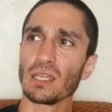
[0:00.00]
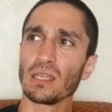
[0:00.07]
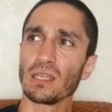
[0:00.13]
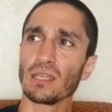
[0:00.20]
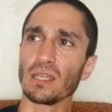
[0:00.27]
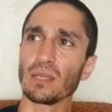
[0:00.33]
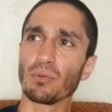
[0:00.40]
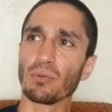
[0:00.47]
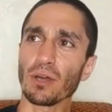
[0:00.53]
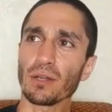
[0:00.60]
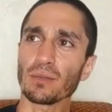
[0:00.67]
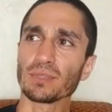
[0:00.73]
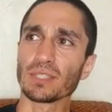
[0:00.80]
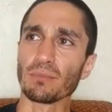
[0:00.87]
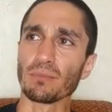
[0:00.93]
he brought
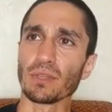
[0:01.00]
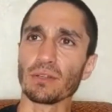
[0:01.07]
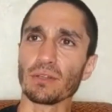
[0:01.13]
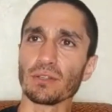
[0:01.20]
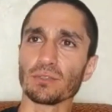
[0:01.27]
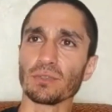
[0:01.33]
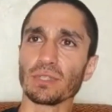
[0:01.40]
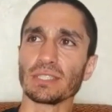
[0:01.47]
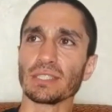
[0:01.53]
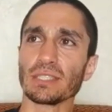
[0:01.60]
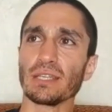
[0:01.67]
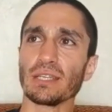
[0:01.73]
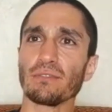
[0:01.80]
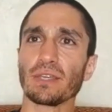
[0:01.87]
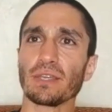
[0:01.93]
up something that was really
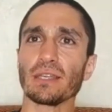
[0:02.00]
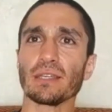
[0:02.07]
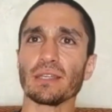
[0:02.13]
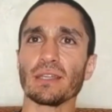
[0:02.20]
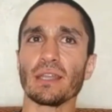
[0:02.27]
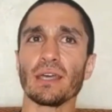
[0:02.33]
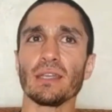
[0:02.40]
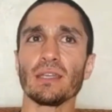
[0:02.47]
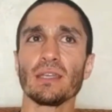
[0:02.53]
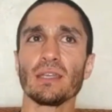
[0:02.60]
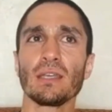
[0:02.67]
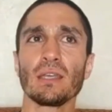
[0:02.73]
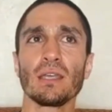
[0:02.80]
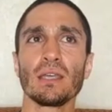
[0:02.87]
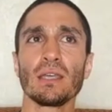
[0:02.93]
significant, in that
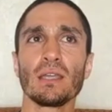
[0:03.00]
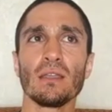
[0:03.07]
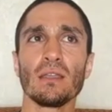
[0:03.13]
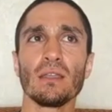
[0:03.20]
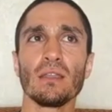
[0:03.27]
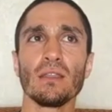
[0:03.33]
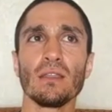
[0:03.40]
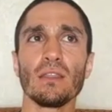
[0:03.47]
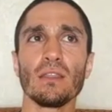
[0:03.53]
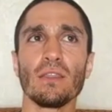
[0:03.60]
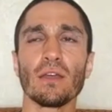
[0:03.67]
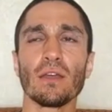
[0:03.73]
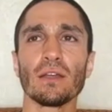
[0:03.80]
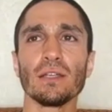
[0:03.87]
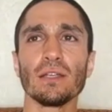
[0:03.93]

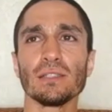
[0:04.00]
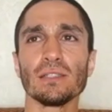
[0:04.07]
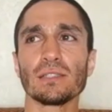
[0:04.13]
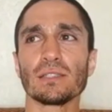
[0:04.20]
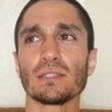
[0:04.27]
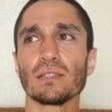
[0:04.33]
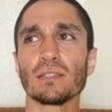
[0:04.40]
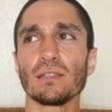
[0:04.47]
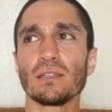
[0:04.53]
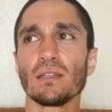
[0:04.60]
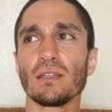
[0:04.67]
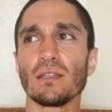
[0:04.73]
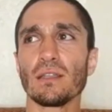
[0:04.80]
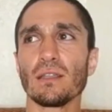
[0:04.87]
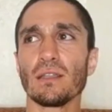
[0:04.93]
there is
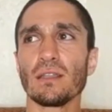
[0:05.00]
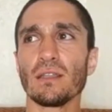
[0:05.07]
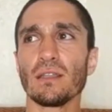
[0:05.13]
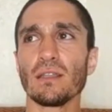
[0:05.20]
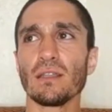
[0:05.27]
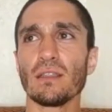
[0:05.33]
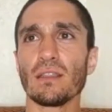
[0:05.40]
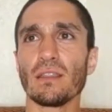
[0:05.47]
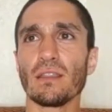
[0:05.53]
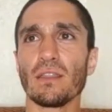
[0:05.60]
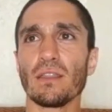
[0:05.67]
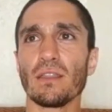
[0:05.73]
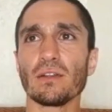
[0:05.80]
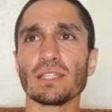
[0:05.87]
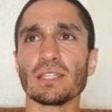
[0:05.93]

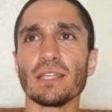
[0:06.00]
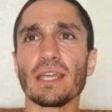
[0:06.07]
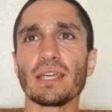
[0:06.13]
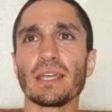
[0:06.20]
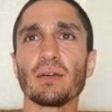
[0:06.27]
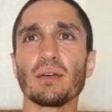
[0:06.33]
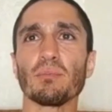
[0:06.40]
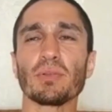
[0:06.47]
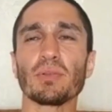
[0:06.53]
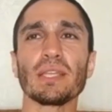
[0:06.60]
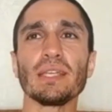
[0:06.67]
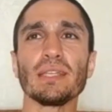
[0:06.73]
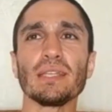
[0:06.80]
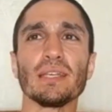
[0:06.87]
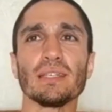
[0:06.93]
an
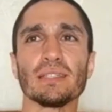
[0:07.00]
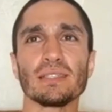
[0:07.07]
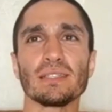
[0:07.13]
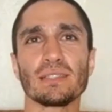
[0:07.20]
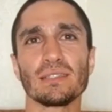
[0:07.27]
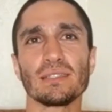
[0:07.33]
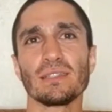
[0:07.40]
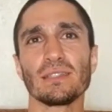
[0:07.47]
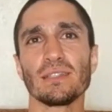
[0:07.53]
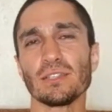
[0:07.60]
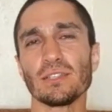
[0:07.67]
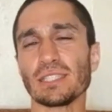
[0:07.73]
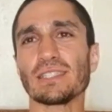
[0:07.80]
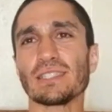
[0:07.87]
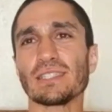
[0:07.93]
incompleteness.
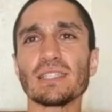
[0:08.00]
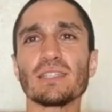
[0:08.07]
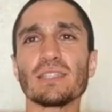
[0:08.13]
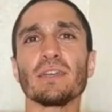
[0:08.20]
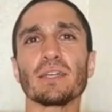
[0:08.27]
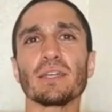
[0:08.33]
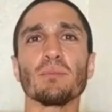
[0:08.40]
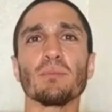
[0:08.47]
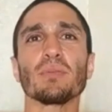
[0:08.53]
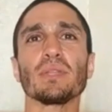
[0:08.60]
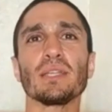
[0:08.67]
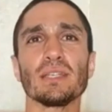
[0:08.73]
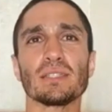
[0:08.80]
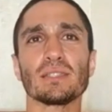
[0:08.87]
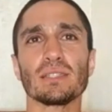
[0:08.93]
There's a sense of
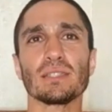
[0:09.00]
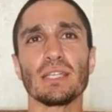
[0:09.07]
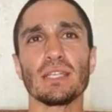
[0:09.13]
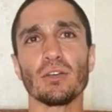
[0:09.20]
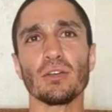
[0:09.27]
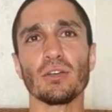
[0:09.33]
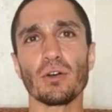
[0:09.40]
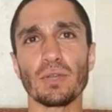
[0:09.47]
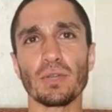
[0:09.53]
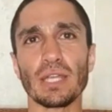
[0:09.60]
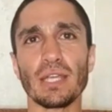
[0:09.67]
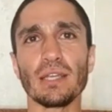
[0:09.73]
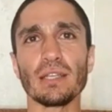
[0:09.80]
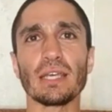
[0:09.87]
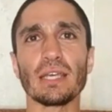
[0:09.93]
incompleteness in your own
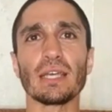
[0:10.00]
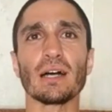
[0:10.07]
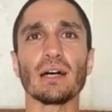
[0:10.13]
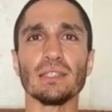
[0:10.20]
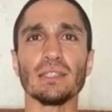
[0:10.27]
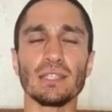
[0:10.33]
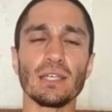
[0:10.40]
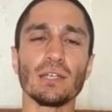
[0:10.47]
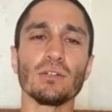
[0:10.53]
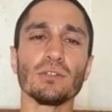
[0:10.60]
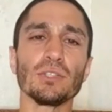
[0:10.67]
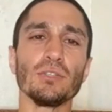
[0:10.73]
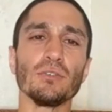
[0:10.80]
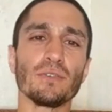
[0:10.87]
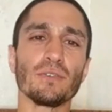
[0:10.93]
healing until
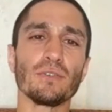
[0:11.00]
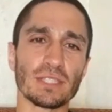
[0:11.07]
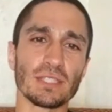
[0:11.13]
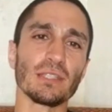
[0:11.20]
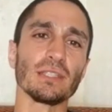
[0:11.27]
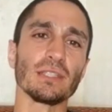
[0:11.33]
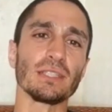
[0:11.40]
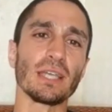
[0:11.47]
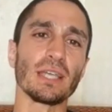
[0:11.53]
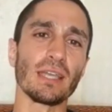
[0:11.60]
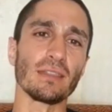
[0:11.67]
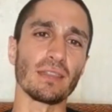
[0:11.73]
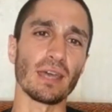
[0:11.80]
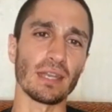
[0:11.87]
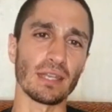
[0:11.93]
you facilitate
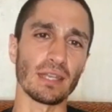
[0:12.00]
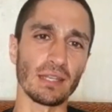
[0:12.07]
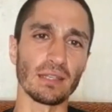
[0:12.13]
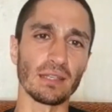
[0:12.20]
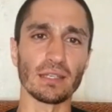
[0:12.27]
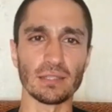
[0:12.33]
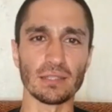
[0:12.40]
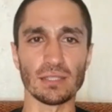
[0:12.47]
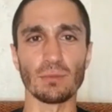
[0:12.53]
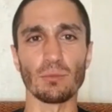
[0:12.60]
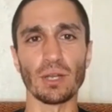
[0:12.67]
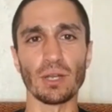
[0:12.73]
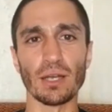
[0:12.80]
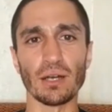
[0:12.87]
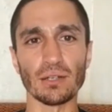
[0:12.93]
that healing in
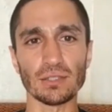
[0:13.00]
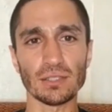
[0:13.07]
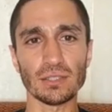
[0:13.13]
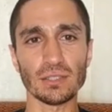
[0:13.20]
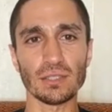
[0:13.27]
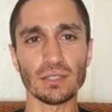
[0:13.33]
someone else.